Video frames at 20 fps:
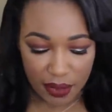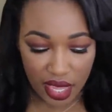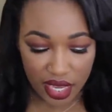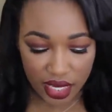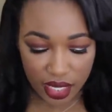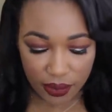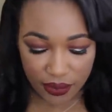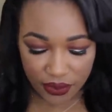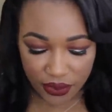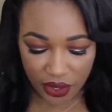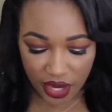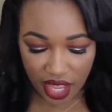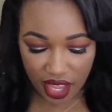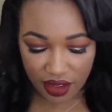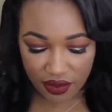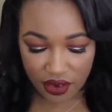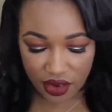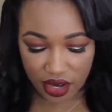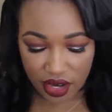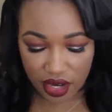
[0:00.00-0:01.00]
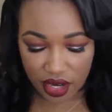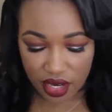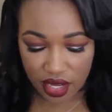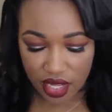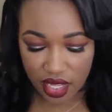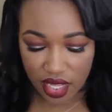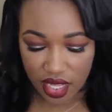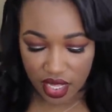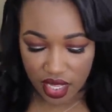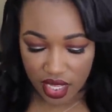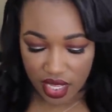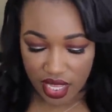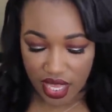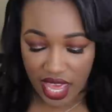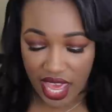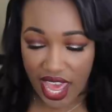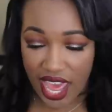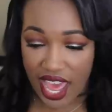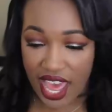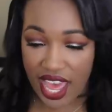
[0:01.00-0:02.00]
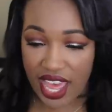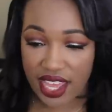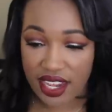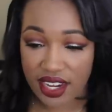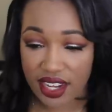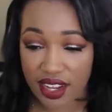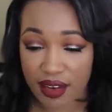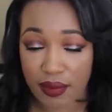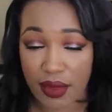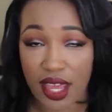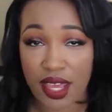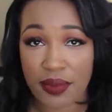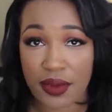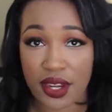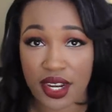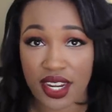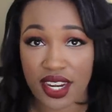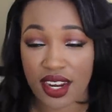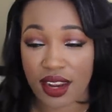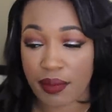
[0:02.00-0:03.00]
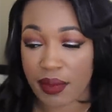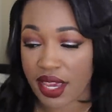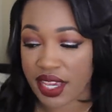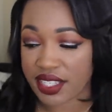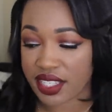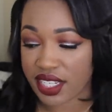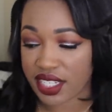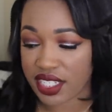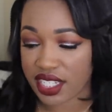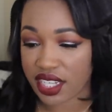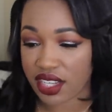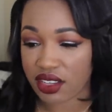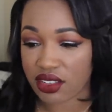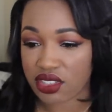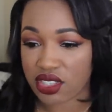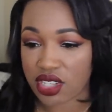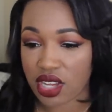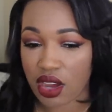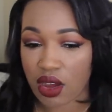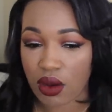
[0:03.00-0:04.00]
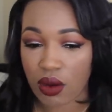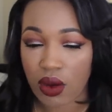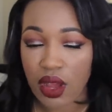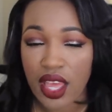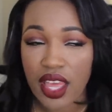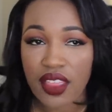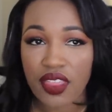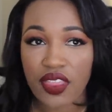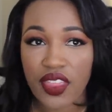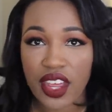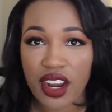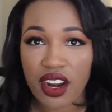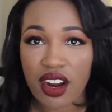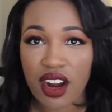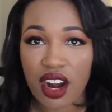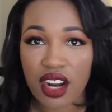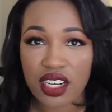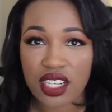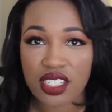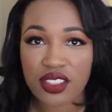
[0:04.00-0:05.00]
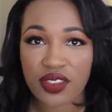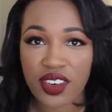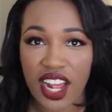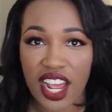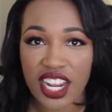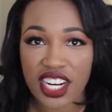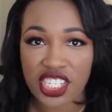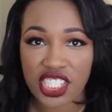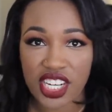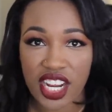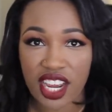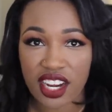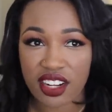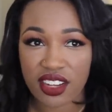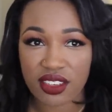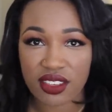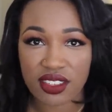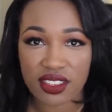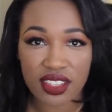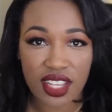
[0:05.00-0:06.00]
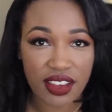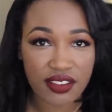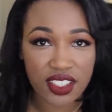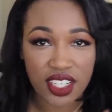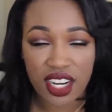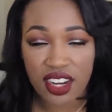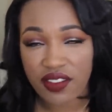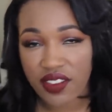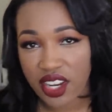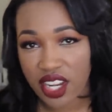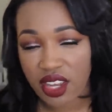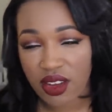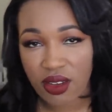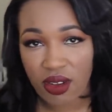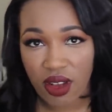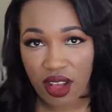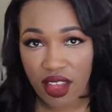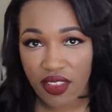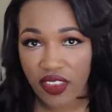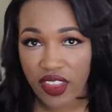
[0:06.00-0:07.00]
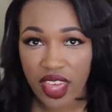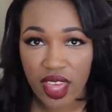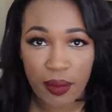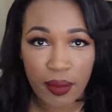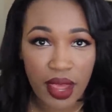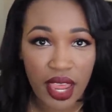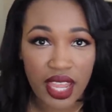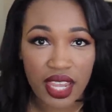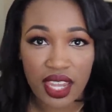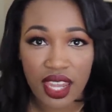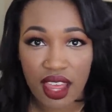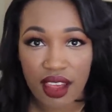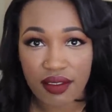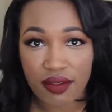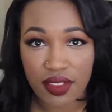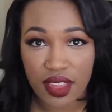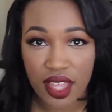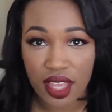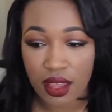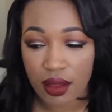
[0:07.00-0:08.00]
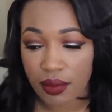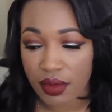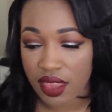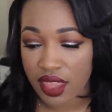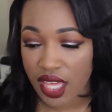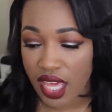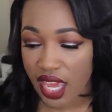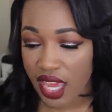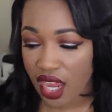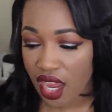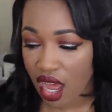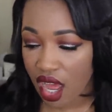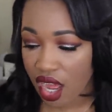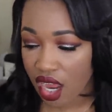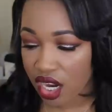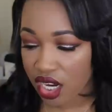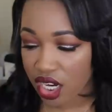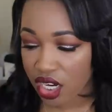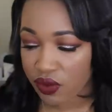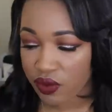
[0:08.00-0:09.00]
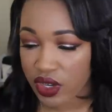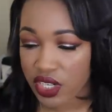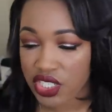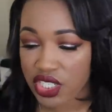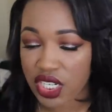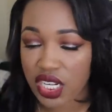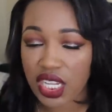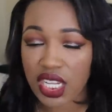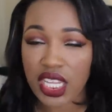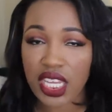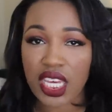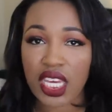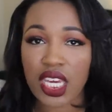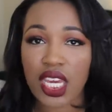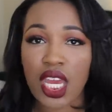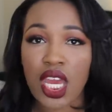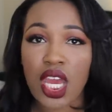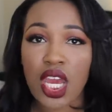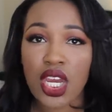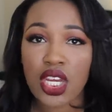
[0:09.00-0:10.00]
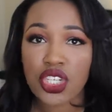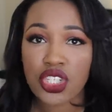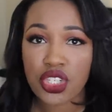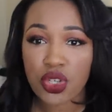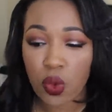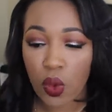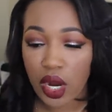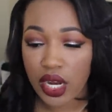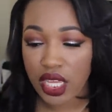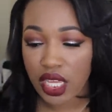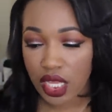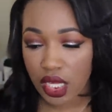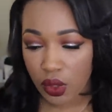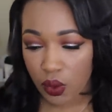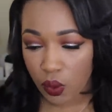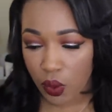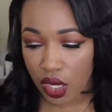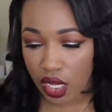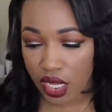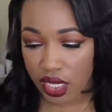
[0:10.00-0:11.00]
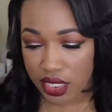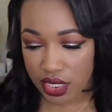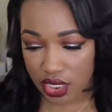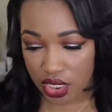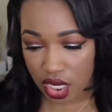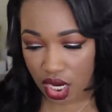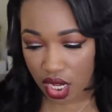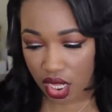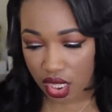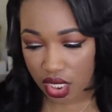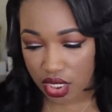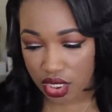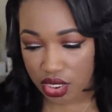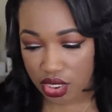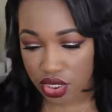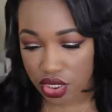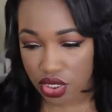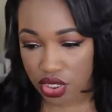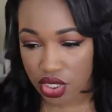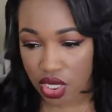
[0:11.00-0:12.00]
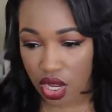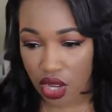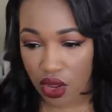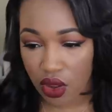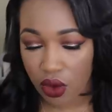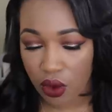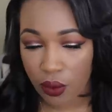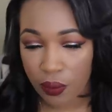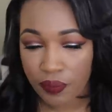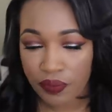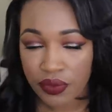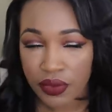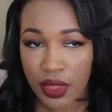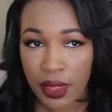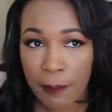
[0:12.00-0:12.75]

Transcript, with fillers: Makeup Forever had, in my opinion, an amazing deal. So they're artists for eyeshadows. I've done a video on them. I love them. They are originally $21. So